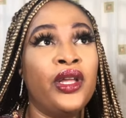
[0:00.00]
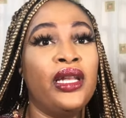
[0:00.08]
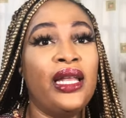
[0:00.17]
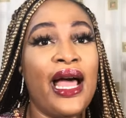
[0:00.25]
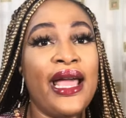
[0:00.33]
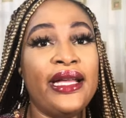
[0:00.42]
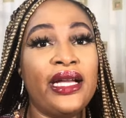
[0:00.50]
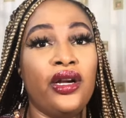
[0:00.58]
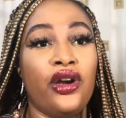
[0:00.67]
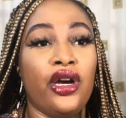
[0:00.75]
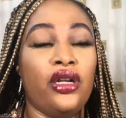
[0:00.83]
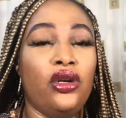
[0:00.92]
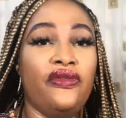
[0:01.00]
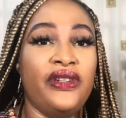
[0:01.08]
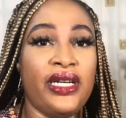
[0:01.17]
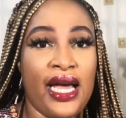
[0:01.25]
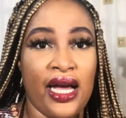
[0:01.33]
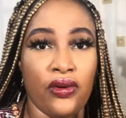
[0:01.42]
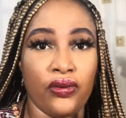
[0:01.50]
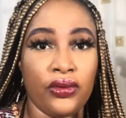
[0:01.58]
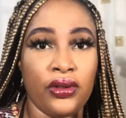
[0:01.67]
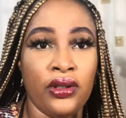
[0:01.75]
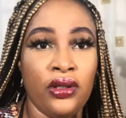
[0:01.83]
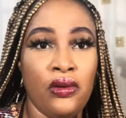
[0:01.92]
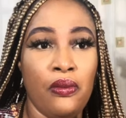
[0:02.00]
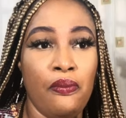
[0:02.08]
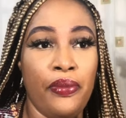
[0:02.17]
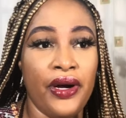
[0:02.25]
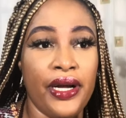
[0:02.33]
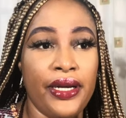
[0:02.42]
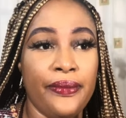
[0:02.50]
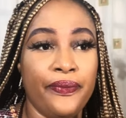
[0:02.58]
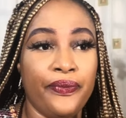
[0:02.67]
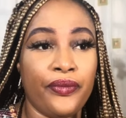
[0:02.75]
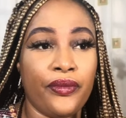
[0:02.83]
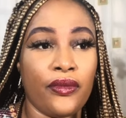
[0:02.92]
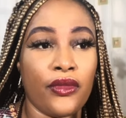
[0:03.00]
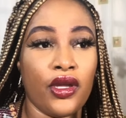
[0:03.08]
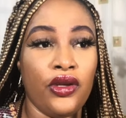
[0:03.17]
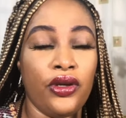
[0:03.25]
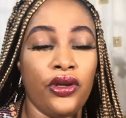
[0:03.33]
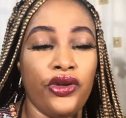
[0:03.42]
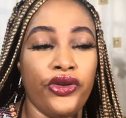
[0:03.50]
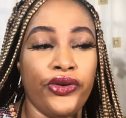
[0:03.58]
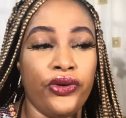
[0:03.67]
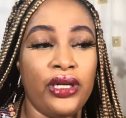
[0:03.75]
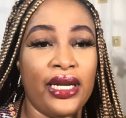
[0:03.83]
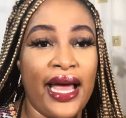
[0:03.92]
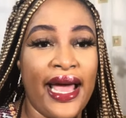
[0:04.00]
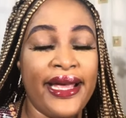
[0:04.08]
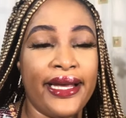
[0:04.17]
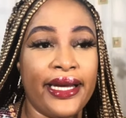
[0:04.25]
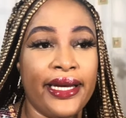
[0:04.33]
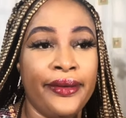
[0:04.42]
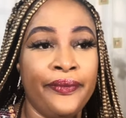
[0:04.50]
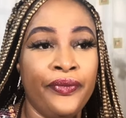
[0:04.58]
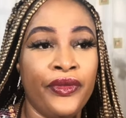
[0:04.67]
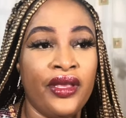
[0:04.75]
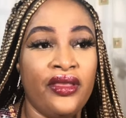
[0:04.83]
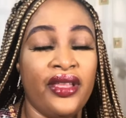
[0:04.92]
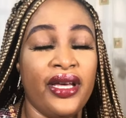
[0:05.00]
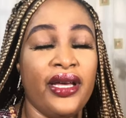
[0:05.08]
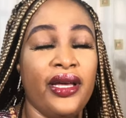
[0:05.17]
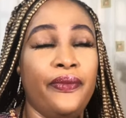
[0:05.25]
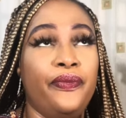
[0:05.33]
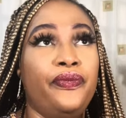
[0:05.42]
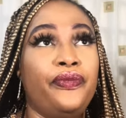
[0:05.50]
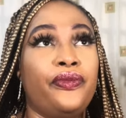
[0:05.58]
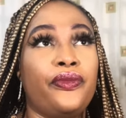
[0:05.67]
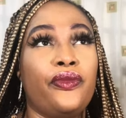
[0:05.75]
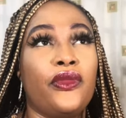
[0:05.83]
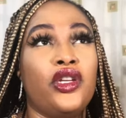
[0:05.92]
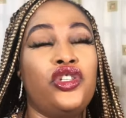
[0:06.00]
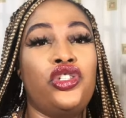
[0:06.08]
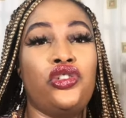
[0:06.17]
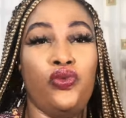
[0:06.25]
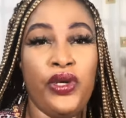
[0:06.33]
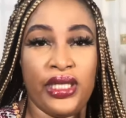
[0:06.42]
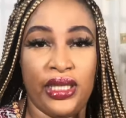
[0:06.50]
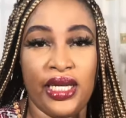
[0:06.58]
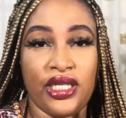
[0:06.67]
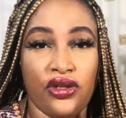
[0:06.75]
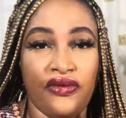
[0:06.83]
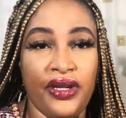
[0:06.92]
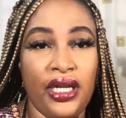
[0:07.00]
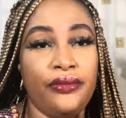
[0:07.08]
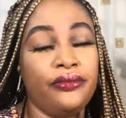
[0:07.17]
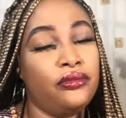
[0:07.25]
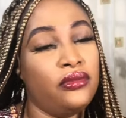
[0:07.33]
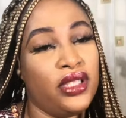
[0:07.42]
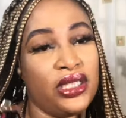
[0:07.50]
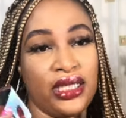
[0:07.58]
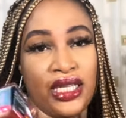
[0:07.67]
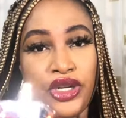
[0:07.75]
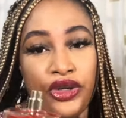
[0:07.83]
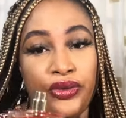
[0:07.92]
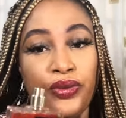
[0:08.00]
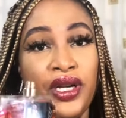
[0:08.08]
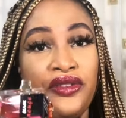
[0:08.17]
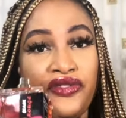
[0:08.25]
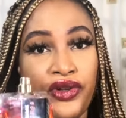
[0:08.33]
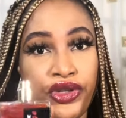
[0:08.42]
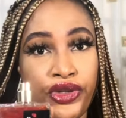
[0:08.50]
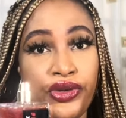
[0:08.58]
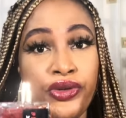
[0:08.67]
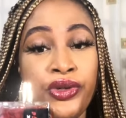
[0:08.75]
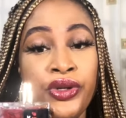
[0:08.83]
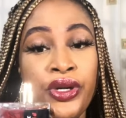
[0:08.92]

like Girl of Now, but you don't like the sweetness of it, this is a good one for you.